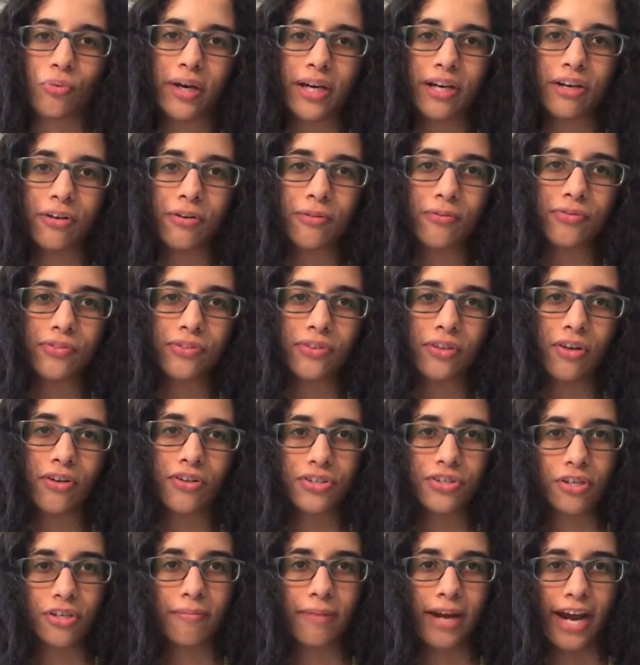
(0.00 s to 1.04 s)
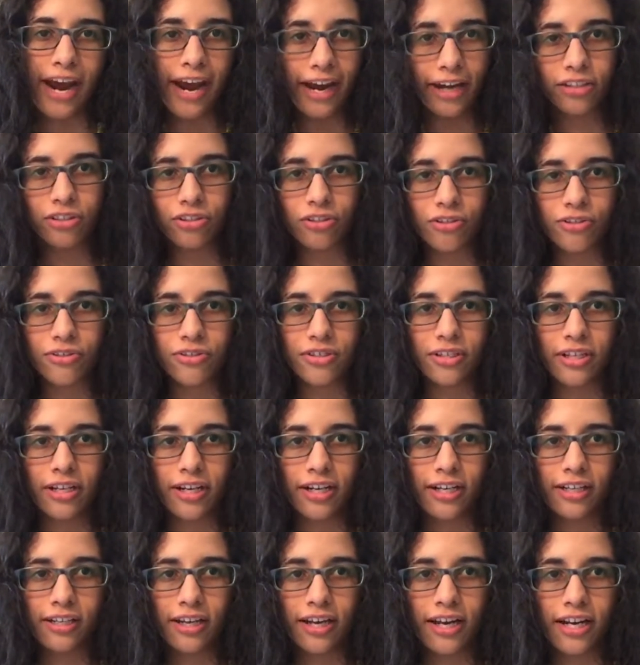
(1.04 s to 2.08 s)
Well, there's some actors
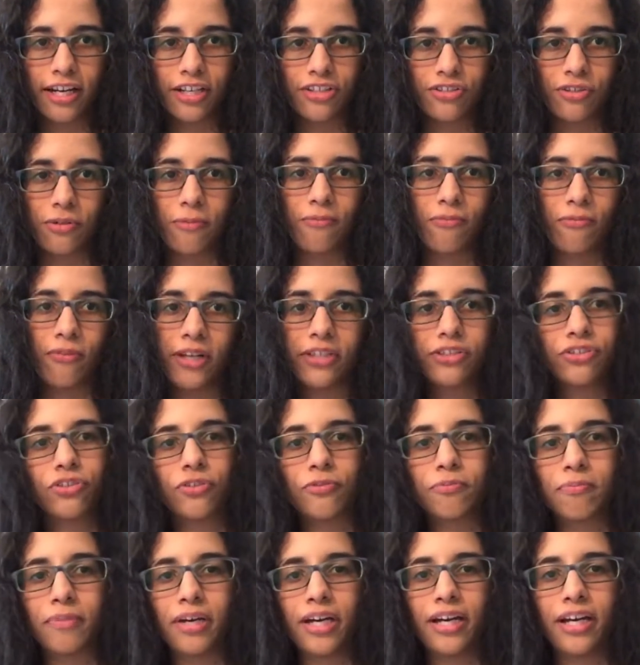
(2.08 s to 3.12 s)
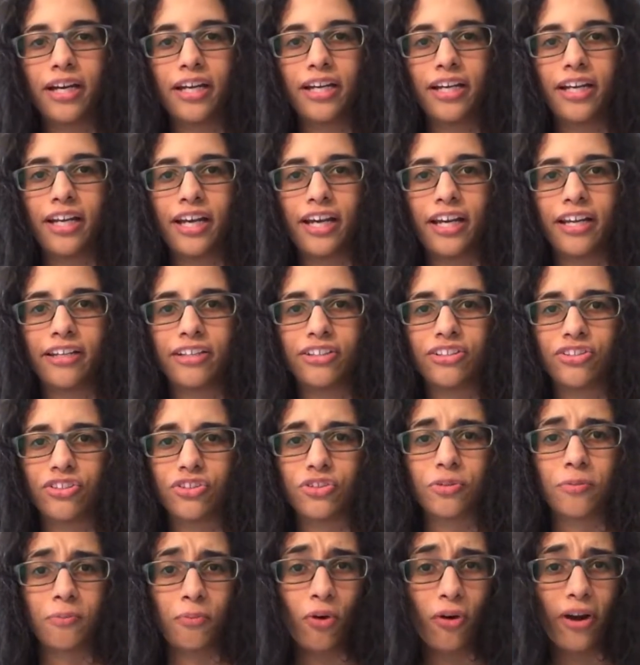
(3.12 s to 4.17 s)
that I like, some friends of mine, and
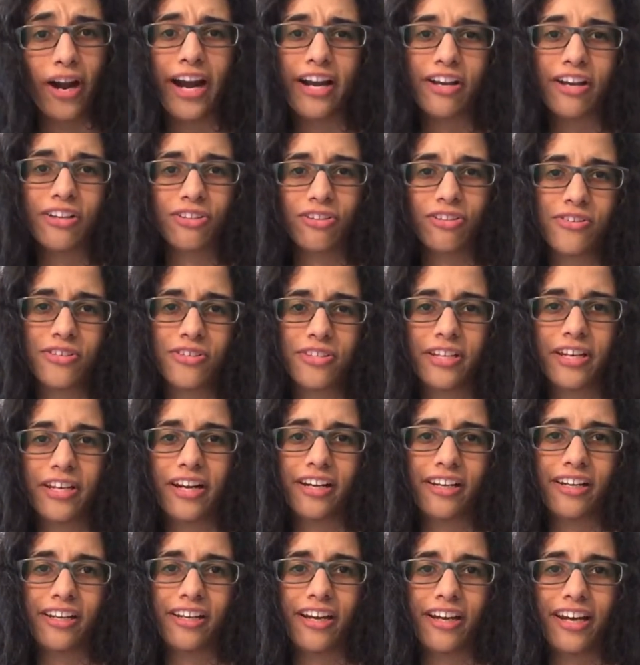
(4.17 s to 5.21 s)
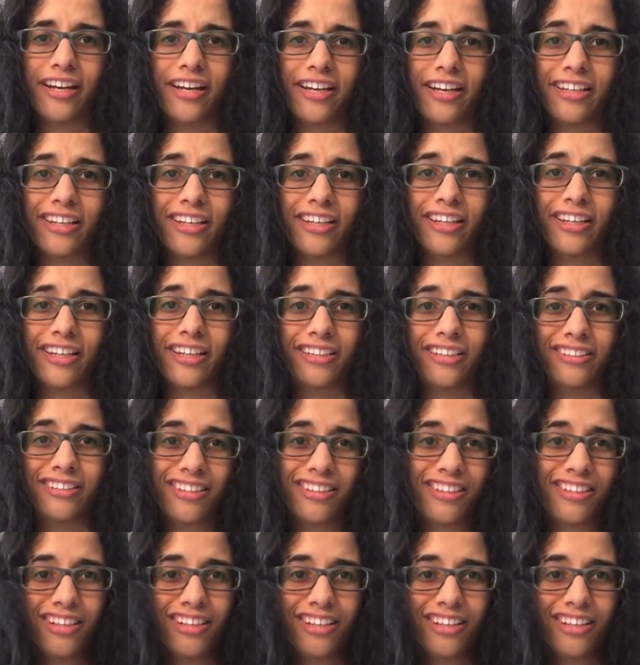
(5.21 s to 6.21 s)
just more actors that I like, and then